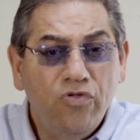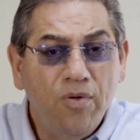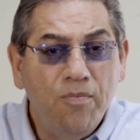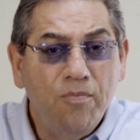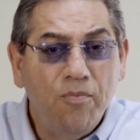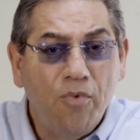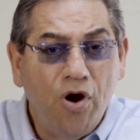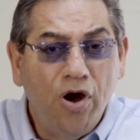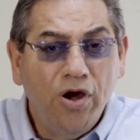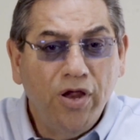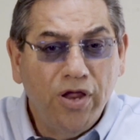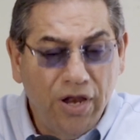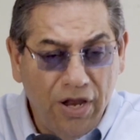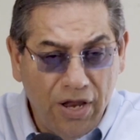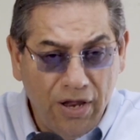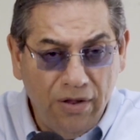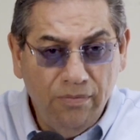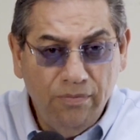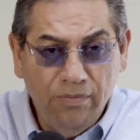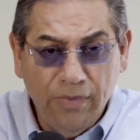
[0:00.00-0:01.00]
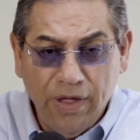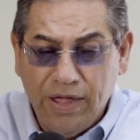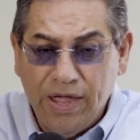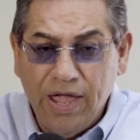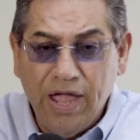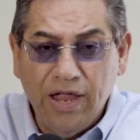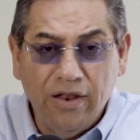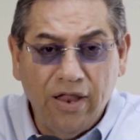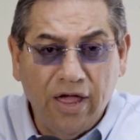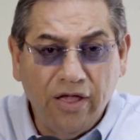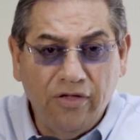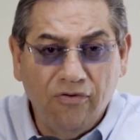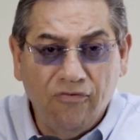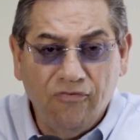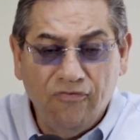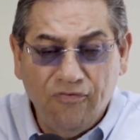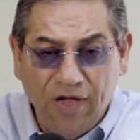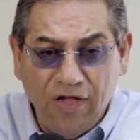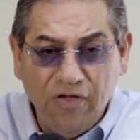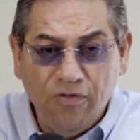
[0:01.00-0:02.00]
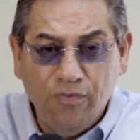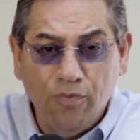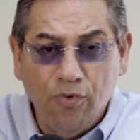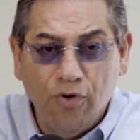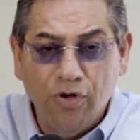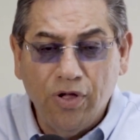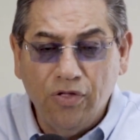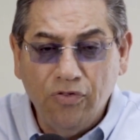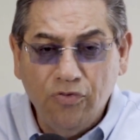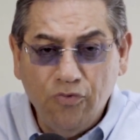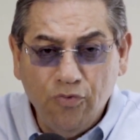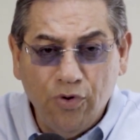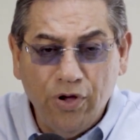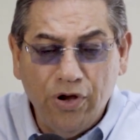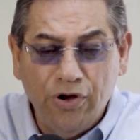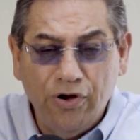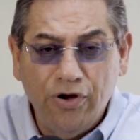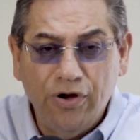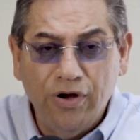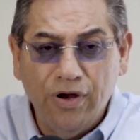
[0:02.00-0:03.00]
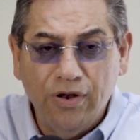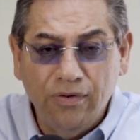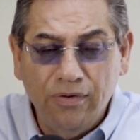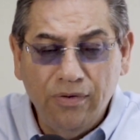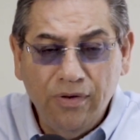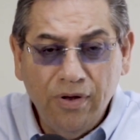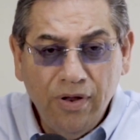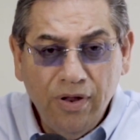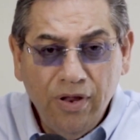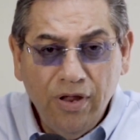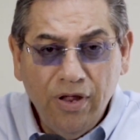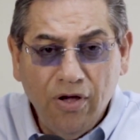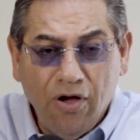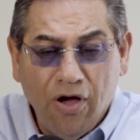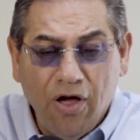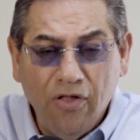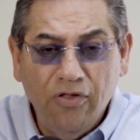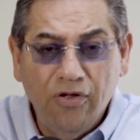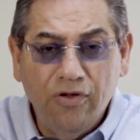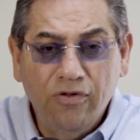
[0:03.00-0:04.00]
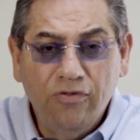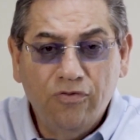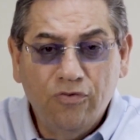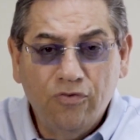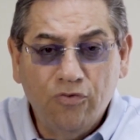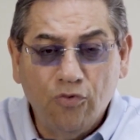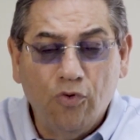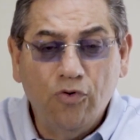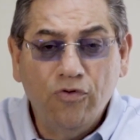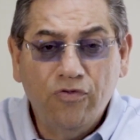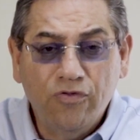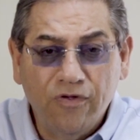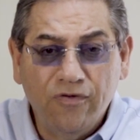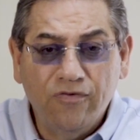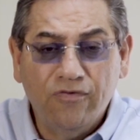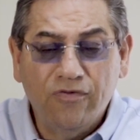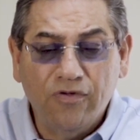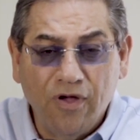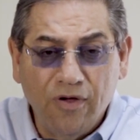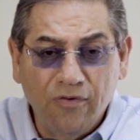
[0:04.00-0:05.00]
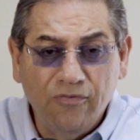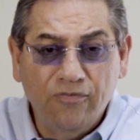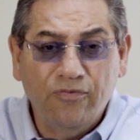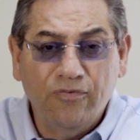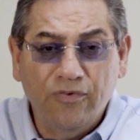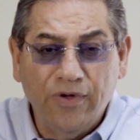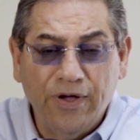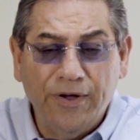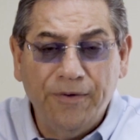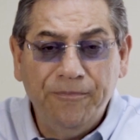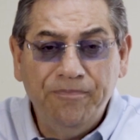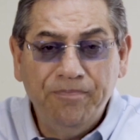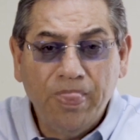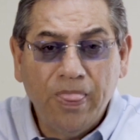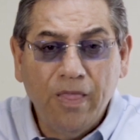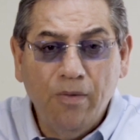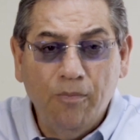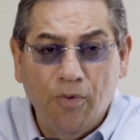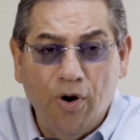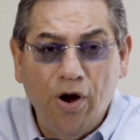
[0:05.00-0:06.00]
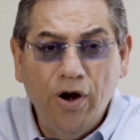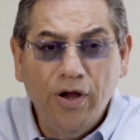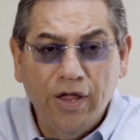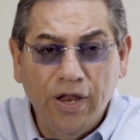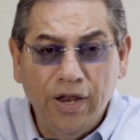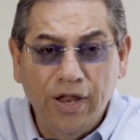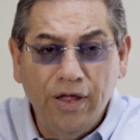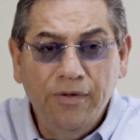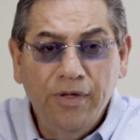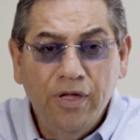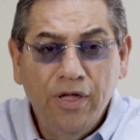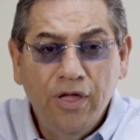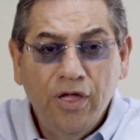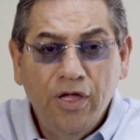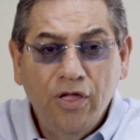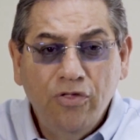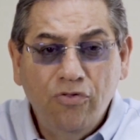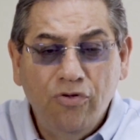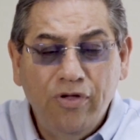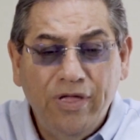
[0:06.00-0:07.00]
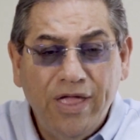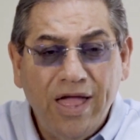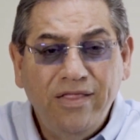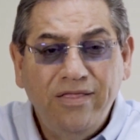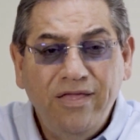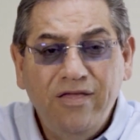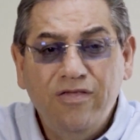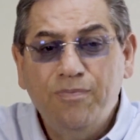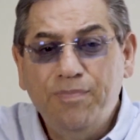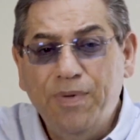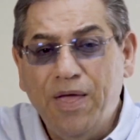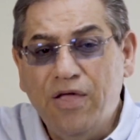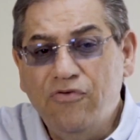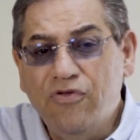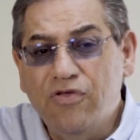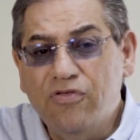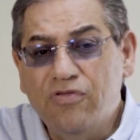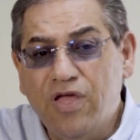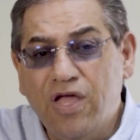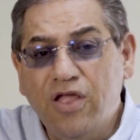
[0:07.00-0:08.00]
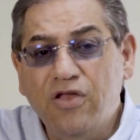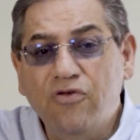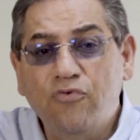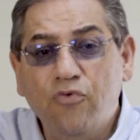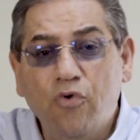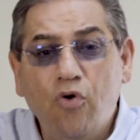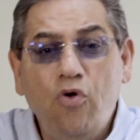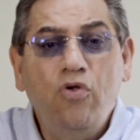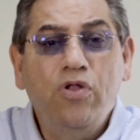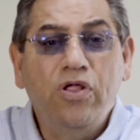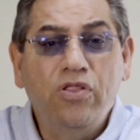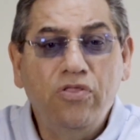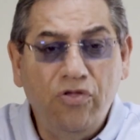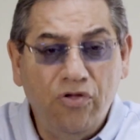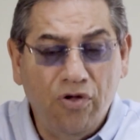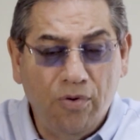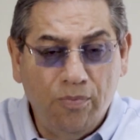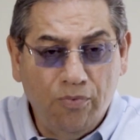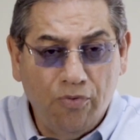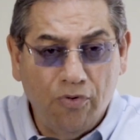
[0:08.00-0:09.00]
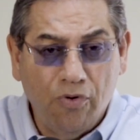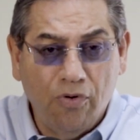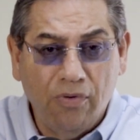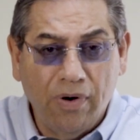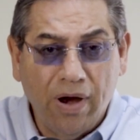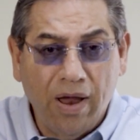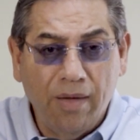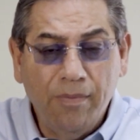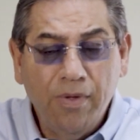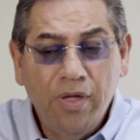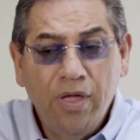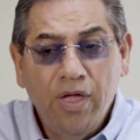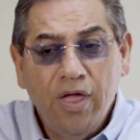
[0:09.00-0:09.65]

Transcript: the marketing again, like your Facebook and Twitter and other sources of uh, marketing to get these patients enroll into your program.